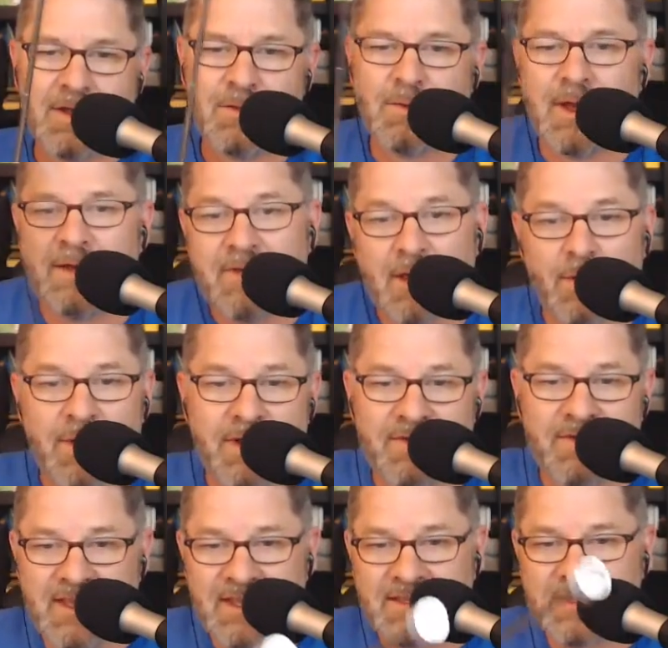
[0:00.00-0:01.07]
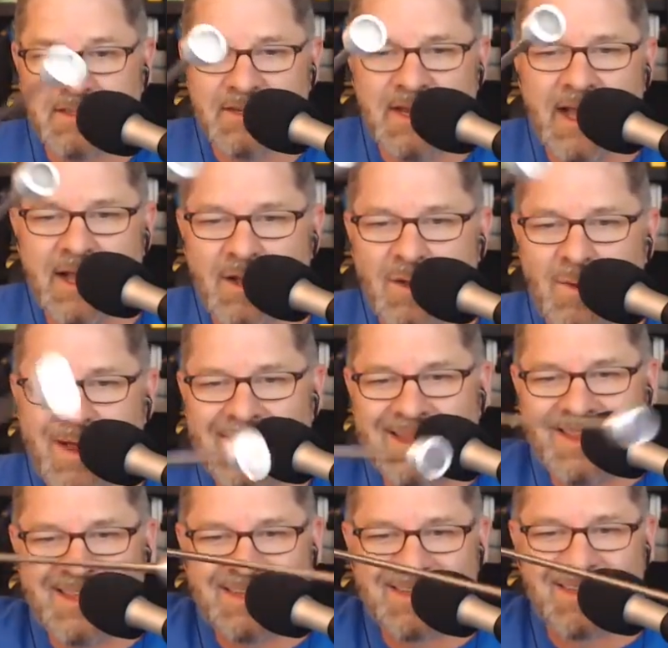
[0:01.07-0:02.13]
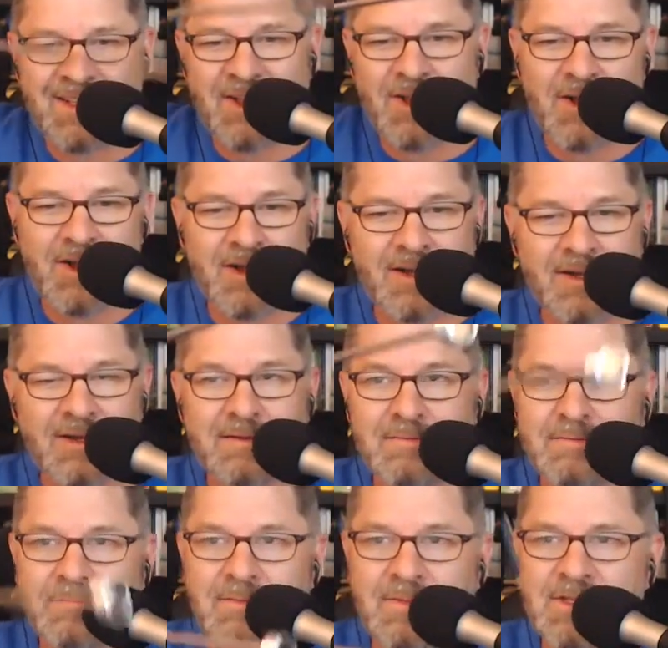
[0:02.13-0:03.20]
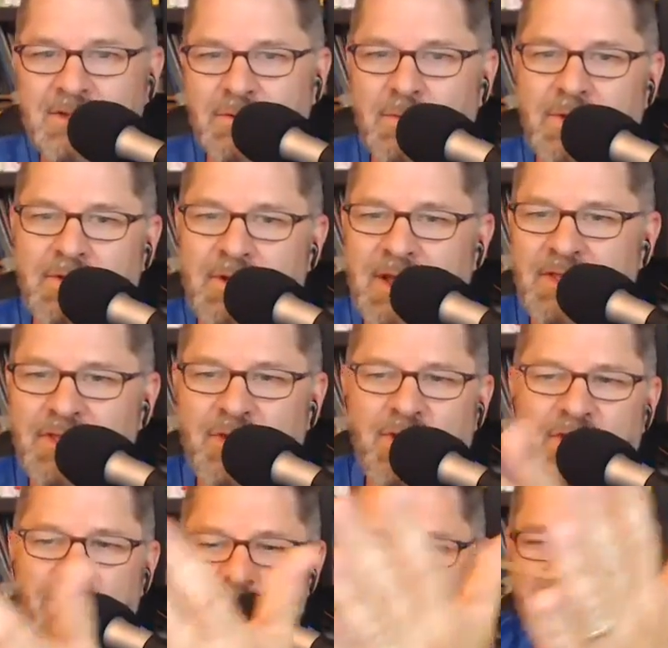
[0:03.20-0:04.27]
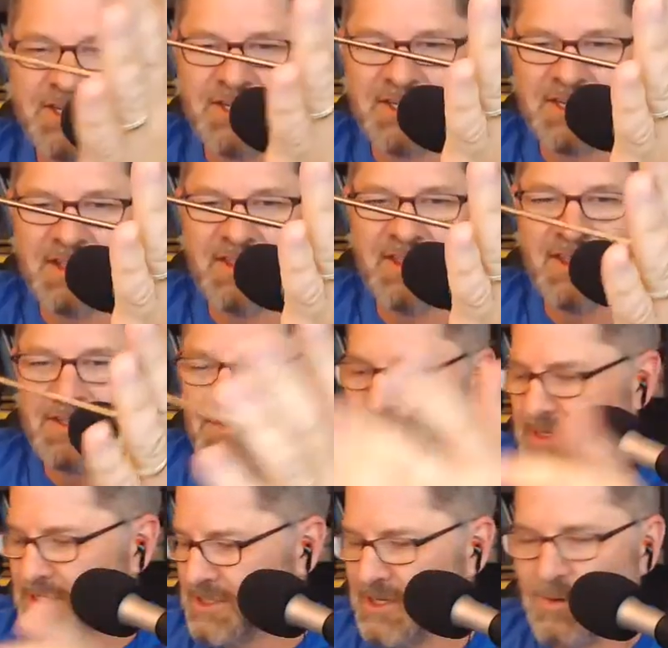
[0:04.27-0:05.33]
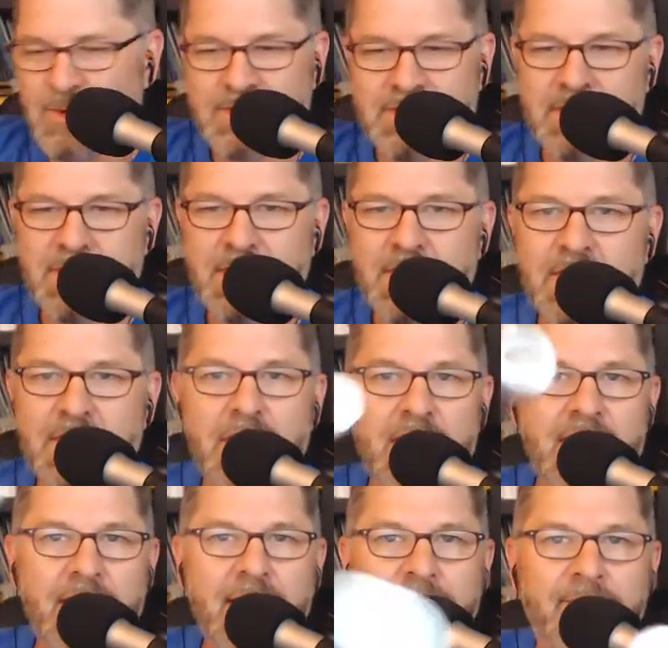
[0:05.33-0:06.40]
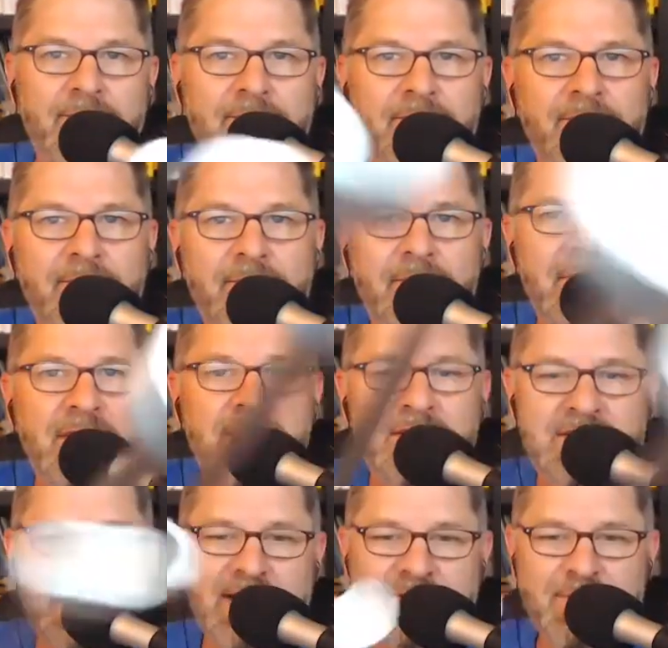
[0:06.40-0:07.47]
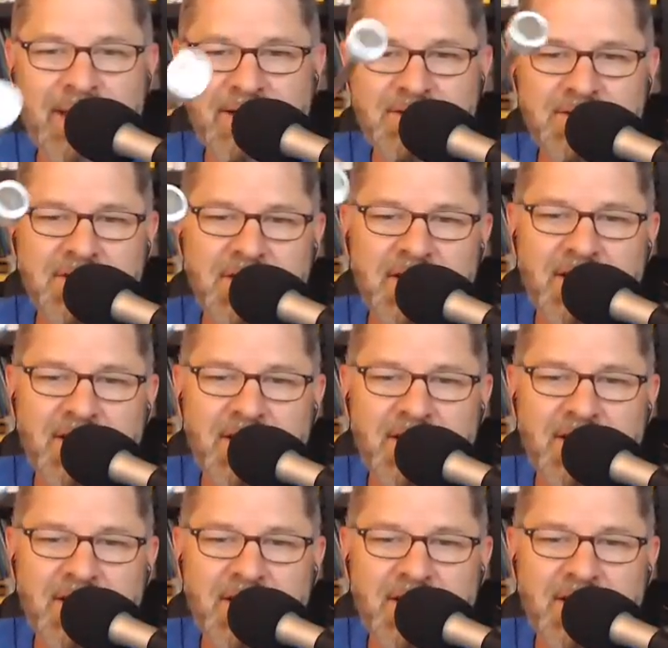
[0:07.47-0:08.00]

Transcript: Well, I've got one of these, not quite this long. These are 33 inches, I think is what this thing was. Because size matters.